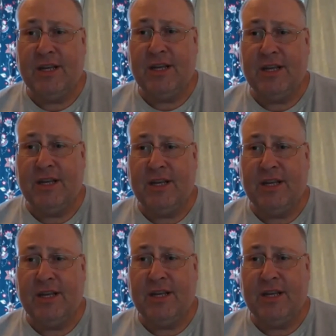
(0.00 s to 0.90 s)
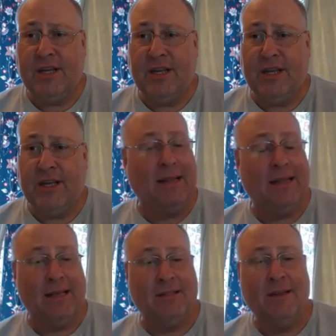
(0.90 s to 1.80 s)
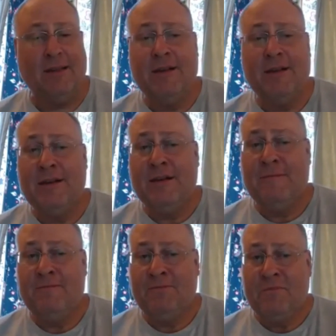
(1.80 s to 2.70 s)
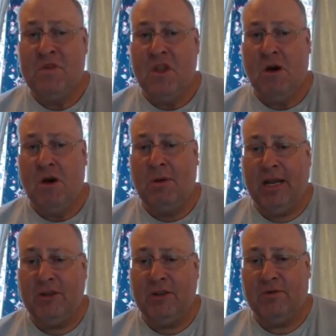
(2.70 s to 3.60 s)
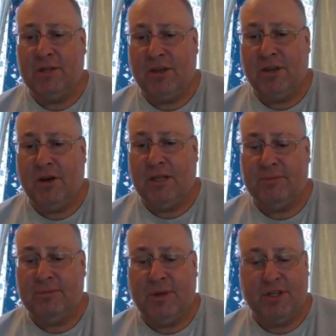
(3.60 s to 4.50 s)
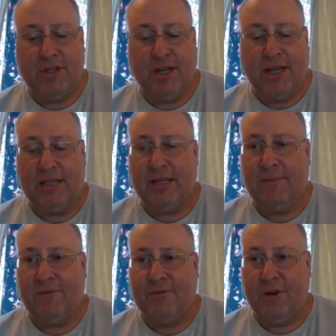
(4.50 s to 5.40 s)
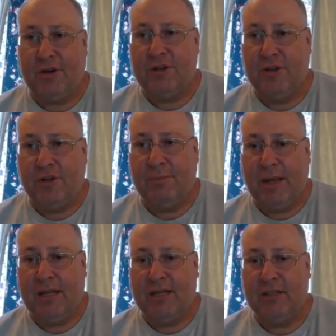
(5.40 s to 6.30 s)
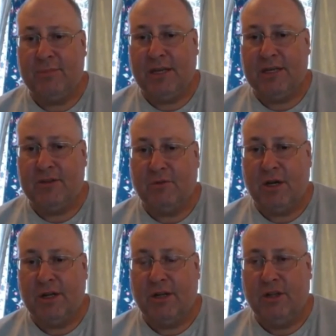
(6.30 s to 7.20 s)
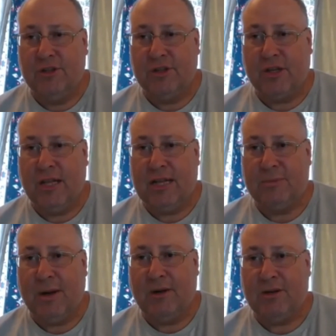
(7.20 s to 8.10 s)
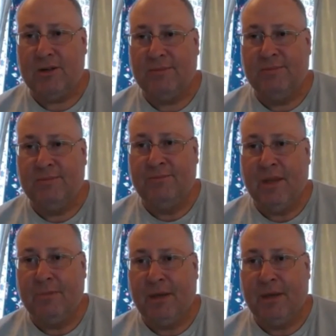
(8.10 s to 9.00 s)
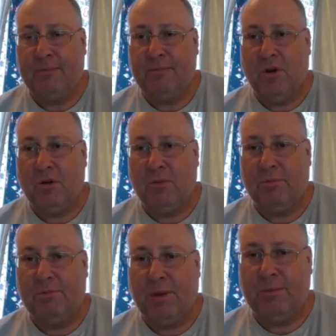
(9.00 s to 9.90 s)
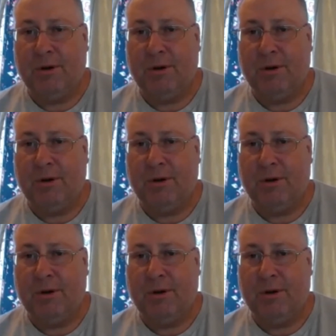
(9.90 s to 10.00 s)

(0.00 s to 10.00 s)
the bad thing is nobody else wants to go on this mission except for your two companions because they're worried they'll lose their class powers and become normal people.